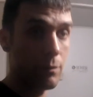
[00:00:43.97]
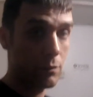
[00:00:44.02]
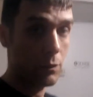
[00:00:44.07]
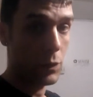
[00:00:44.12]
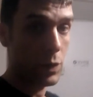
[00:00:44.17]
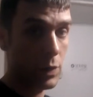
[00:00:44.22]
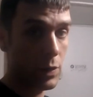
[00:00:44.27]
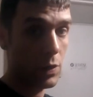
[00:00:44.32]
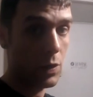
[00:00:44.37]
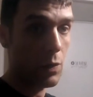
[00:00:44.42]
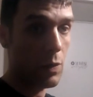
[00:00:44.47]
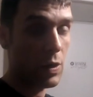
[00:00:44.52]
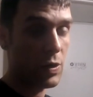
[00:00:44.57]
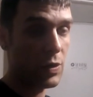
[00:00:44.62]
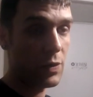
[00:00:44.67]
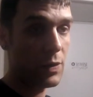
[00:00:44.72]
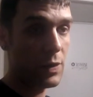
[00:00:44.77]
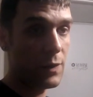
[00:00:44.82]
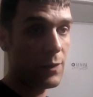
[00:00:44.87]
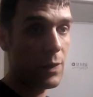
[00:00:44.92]
good thing you're watching
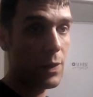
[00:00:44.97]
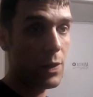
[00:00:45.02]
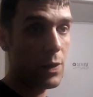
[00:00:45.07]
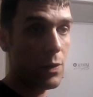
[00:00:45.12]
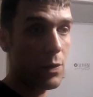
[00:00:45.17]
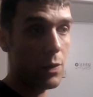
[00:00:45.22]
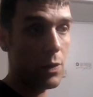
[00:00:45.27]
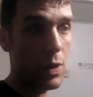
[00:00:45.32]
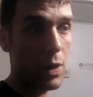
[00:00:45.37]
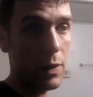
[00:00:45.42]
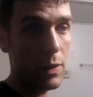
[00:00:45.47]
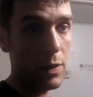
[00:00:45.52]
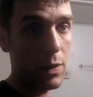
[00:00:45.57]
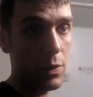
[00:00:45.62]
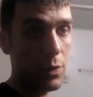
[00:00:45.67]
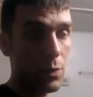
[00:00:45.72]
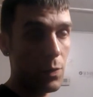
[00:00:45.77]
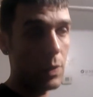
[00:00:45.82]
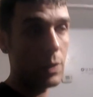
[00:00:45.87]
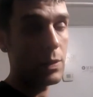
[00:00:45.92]
this video and not the
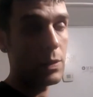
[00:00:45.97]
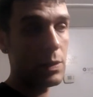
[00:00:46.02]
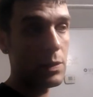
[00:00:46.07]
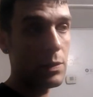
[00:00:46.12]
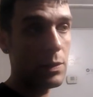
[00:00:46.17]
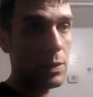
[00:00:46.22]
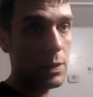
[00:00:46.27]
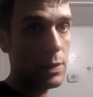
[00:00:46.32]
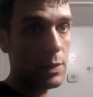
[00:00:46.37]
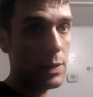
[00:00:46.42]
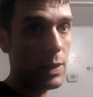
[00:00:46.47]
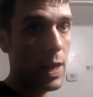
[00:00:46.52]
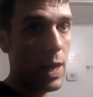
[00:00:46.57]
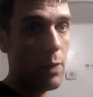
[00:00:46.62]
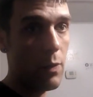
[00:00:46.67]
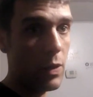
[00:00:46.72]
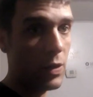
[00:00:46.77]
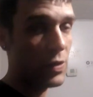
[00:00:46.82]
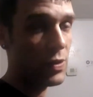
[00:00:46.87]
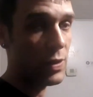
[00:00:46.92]
other ones, because I
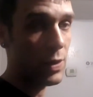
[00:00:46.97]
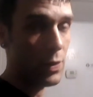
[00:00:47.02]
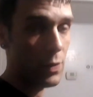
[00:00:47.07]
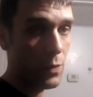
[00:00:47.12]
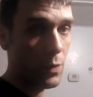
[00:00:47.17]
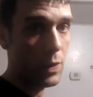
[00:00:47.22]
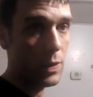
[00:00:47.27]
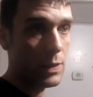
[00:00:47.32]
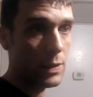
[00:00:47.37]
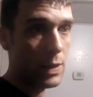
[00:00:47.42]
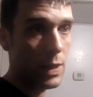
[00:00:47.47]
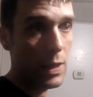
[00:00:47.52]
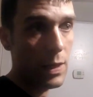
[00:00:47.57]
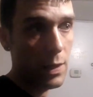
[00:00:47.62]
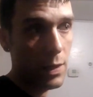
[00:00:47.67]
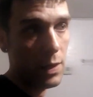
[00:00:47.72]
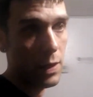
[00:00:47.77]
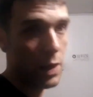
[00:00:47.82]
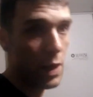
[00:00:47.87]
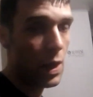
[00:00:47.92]
watched the other ones and
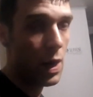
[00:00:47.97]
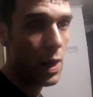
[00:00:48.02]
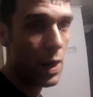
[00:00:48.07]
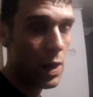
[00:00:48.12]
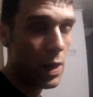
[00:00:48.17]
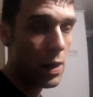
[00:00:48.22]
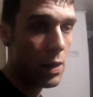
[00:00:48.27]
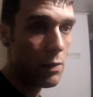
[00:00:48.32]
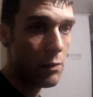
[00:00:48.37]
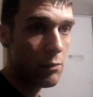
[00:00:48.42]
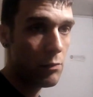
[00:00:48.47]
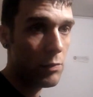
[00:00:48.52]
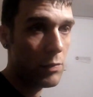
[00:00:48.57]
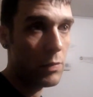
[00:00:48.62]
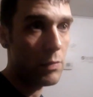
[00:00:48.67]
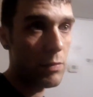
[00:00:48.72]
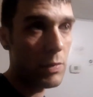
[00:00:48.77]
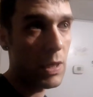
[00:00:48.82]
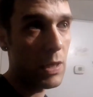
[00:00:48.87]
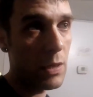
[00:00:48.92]
I
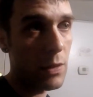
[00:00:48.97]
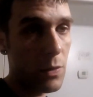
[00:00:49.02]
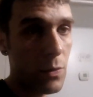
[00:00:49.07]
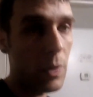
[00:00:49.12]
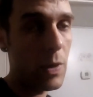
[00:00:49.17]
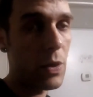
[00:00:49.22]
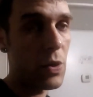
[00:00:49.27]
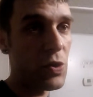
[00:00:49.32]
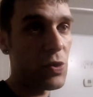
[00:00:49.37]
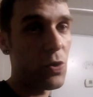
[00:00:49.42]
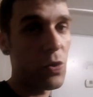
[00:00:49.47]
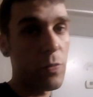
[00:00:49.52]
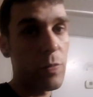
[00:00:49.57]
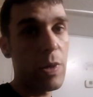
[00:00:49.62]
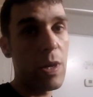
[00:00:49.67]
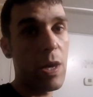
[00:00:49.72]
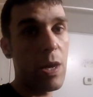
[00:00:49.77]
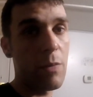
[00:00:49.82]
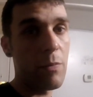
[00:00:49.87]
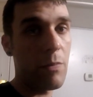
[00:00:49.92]
did it the way they showed
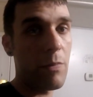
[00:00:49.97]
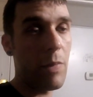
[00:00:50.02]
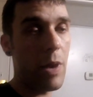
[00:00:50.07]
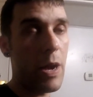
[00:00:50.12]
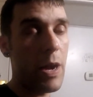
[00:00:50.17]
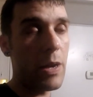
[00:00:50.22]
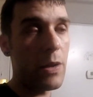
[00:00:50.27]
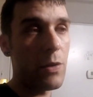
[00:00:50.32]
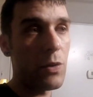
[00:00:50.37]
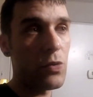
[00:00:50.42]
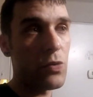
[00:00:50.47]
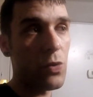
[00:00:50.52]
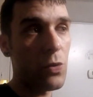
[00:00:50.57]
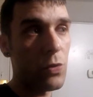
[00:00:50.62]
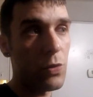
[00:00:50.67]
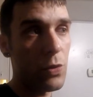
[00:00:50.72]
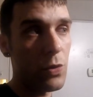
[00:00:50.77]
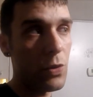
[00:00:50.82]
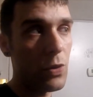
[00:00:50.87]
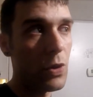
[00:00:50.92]
me, and my
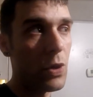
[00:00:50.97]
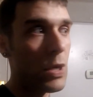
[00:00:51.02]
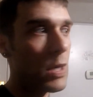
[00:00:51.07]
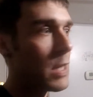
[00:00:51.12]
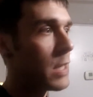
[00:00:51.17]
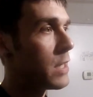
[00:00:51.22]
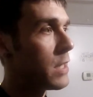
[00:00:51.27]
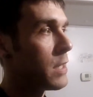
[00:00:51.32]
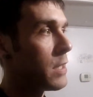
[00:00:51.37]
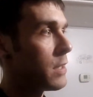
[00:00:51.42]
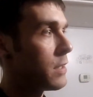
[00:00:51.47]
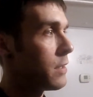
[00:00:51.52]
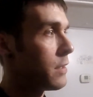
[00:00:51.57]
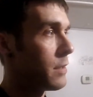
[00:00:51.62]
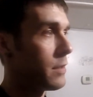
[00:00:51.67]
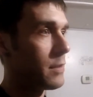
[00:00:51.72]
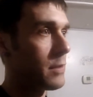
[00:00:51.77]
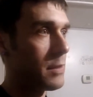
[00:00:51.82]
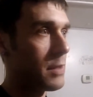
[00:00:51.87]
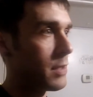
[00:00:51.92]
controller
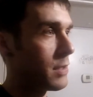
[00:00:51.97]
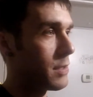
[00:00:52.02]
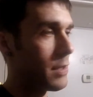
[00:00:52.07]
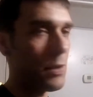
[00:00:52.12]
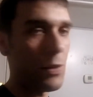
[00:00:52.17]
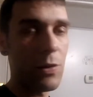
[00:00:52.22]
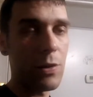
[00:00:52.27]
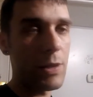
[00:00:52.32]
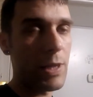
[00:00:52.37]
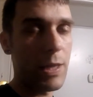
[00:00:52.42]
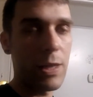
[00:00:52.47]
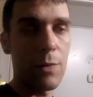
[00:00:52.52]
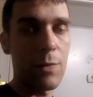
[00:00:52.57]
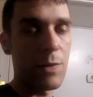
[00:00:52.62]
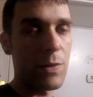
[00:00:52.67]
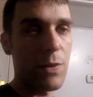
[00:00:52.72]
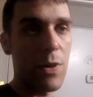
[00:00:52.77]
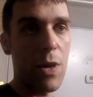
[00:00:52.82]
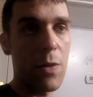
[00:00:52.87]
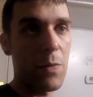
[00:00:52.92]
just didn't look like it
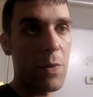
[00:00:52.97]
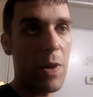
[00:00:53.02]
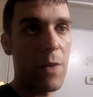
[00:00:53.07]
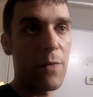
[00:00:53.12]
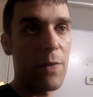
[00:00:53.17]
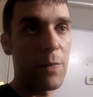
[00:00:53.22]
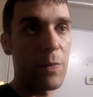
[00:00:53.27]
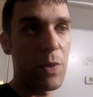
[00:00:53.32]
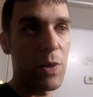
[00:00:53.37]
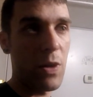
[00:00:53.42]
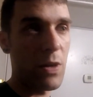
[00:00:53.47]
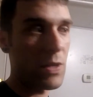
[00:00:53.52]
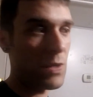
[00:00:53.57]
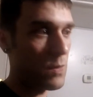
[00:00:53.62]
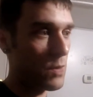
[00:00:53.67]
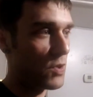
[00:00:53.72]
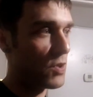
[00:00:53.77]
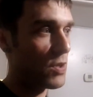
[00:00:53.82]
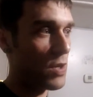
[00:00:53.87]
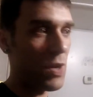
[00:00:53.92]
was on when I flipped the on
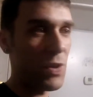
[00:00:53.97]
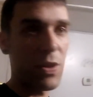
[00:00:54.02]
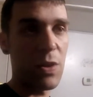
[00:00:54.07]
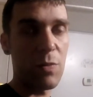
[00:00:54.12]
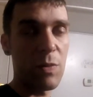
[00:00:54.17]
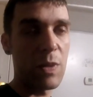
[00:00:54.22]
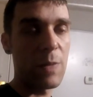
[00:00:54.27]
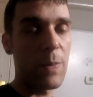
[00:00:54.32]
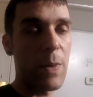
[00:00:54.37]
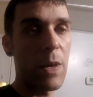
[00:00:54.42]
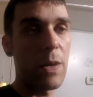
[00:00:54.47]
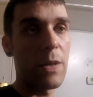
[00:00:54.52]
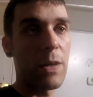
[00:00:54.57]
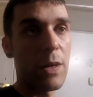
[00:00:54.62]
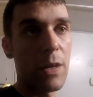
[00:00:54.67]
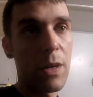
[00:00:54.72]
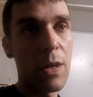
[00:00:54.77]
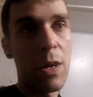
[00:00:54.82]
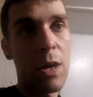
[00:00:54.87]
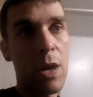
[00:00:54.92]
switch. Nothing responded.
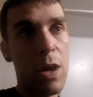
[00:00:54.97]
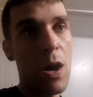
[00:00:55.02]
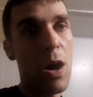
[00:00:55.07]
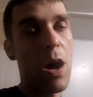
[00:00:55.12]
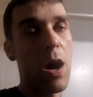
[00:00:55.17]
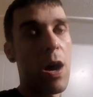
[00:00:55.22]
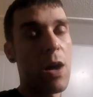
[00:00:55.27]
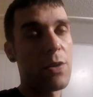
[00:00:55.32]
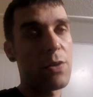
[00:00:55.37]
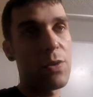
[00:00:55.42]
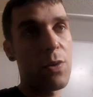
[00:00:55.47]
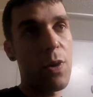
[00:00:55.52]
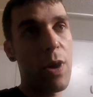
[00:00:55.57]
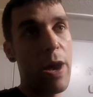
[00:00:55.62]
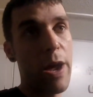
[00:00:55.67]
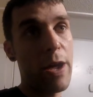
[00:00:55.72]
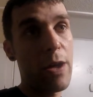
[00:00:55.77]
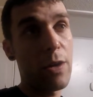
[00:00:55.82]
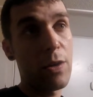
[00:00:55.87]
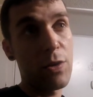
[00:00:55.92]
So
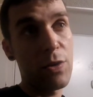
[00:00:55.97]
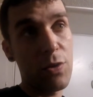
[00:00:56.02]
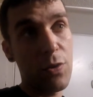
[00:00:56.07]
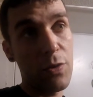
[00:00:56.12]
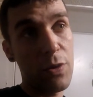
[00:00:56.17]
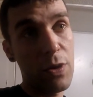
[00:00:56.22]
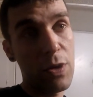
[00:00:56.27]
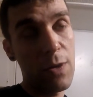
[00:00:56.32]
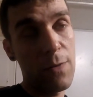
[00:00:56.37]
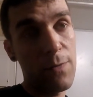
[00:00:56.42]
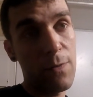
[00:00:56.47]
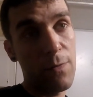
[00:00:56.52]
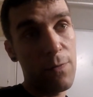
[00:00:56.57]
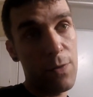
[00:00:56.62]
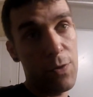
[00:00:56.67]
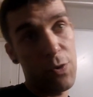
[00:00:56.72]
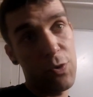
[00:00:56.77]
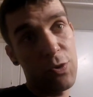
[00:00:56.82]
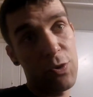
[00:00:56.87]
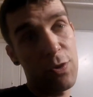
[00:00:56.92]
I installed a different
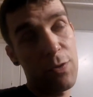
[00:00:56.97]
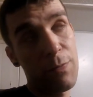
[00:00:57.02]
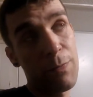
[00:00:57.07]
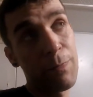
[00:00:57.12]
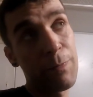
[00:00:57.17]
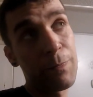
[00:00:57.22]
version,